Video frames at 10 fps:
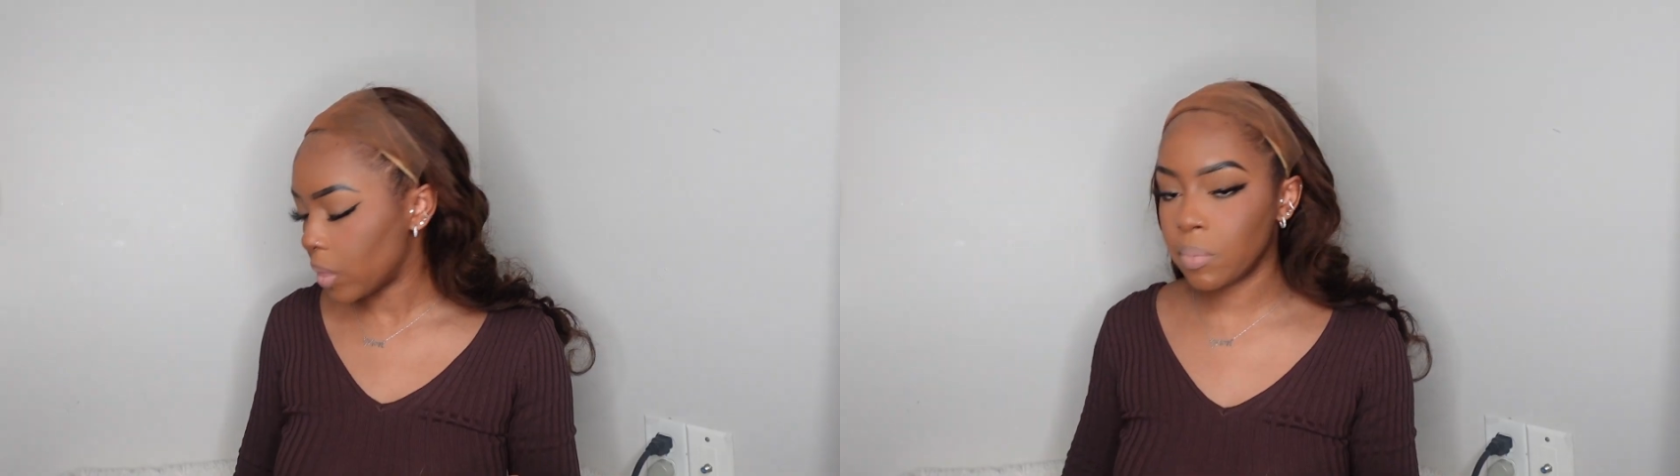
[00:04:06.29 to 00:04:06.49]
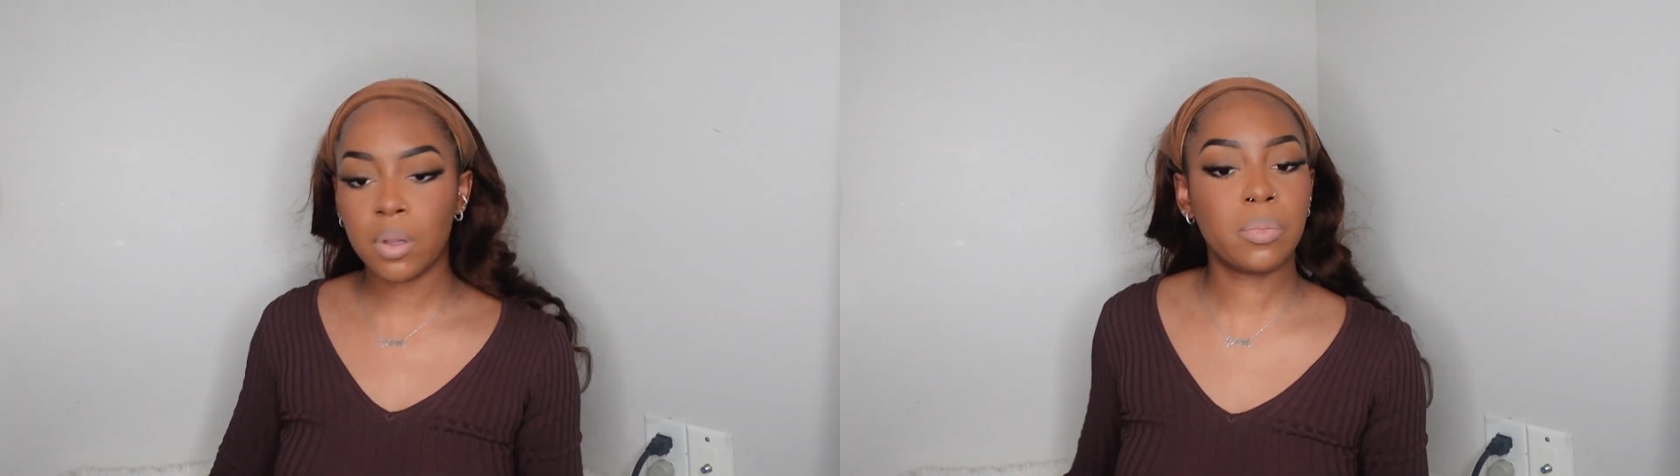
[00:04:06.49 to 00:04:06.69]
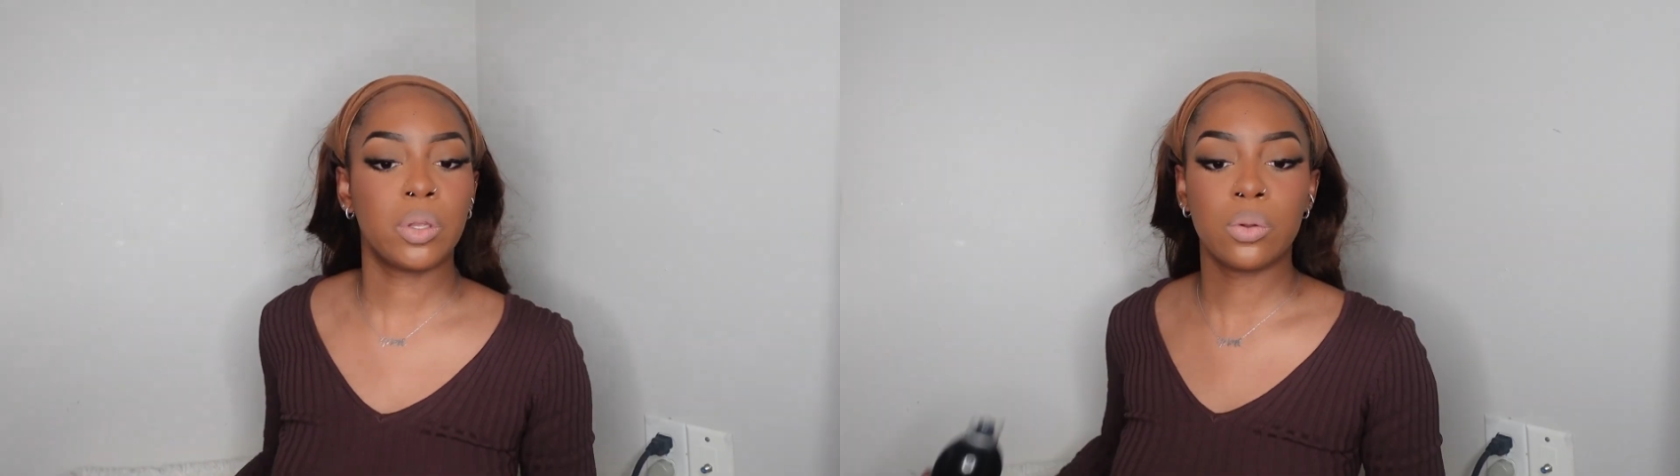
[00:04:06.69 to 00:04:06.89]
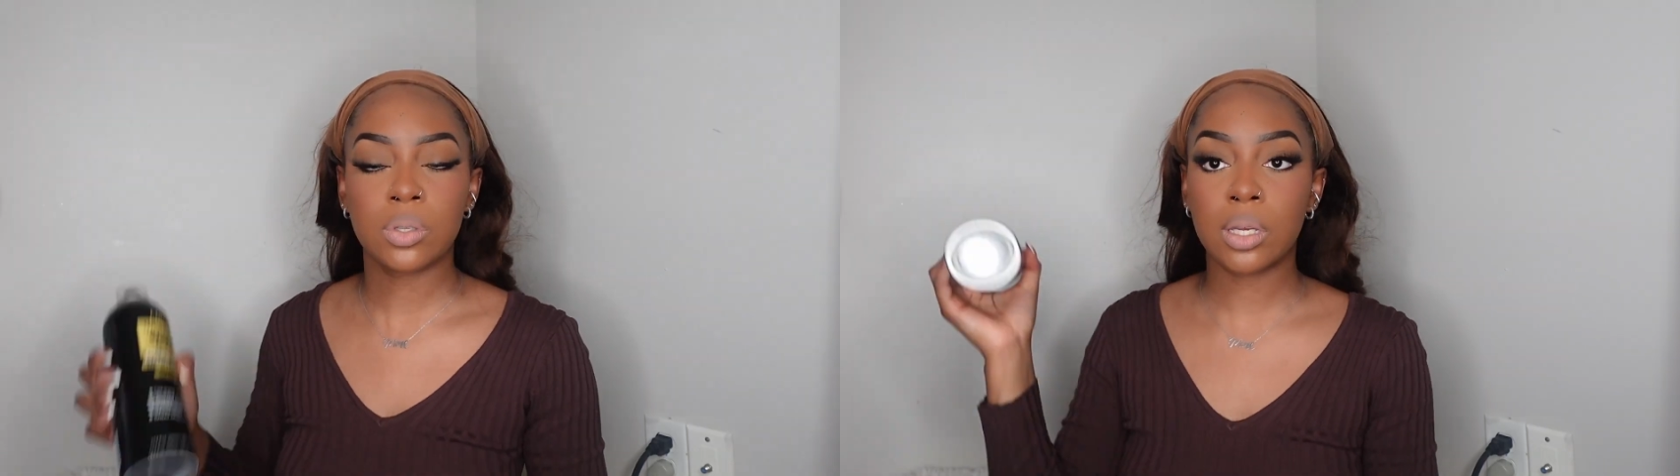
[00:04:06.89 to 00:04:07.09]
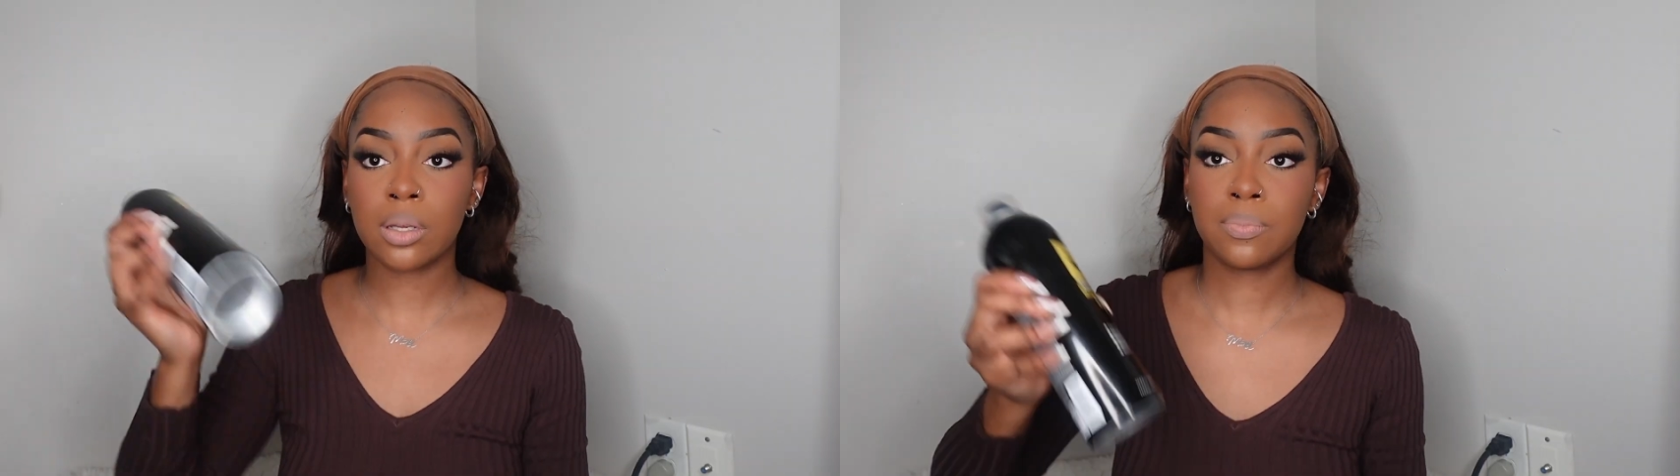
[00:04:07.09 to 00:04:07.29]
I'm gonna be
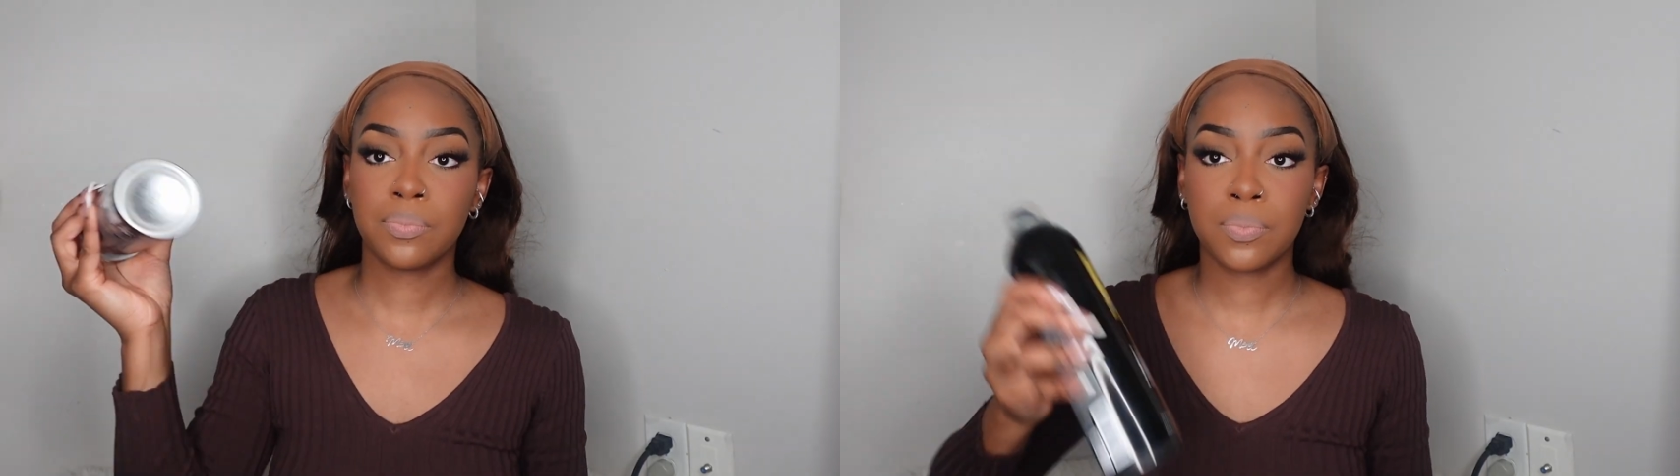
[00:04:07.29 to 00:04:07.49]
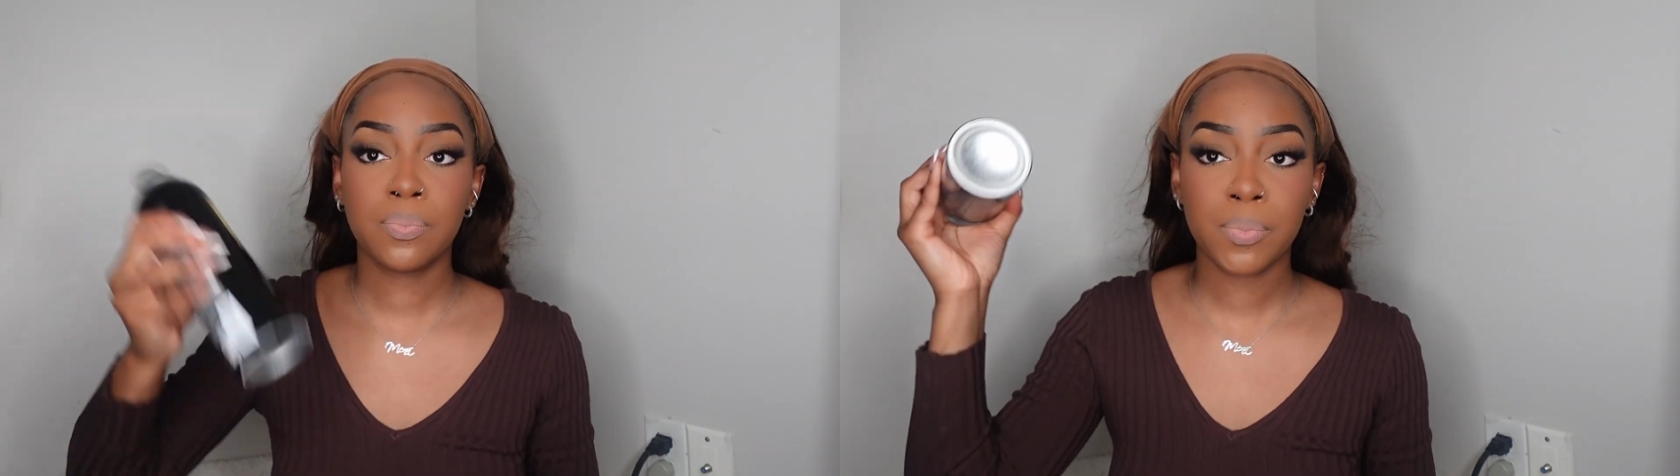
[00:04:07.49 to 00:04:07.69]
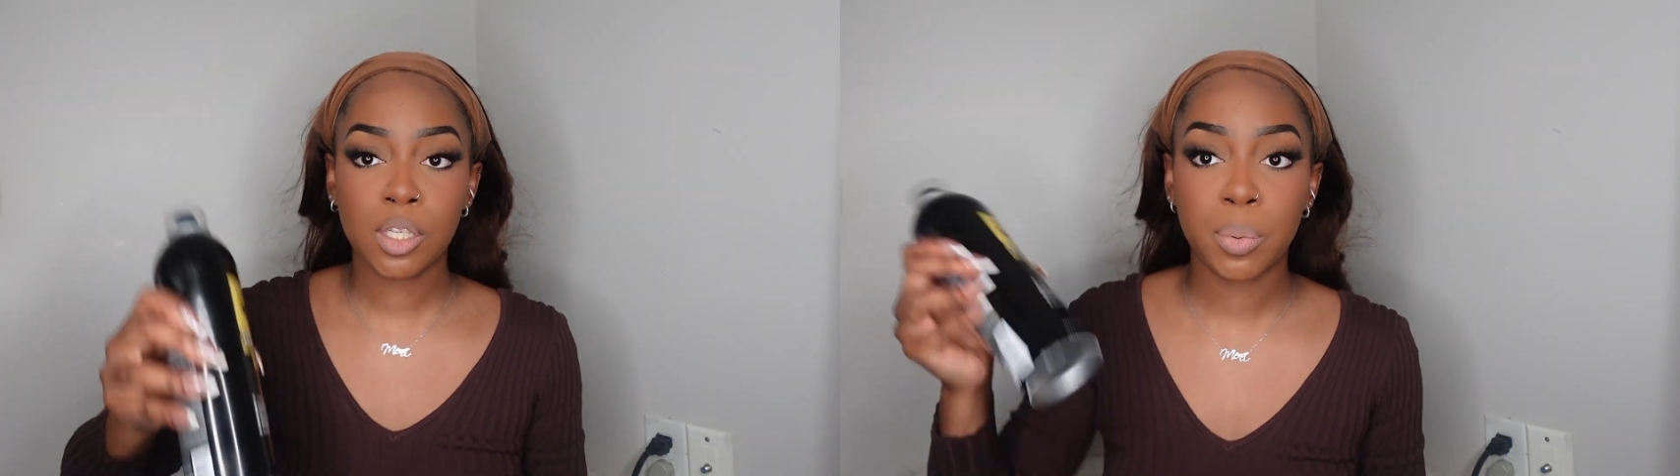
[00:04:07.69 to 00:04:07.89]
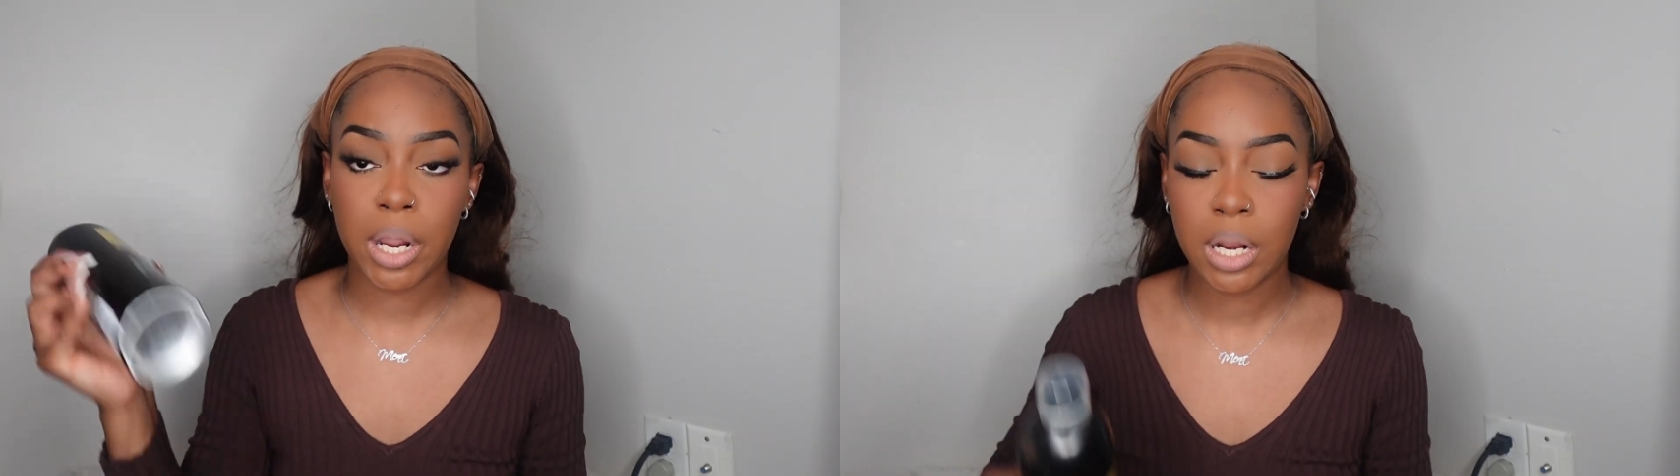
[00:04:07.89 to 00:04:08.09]
using spray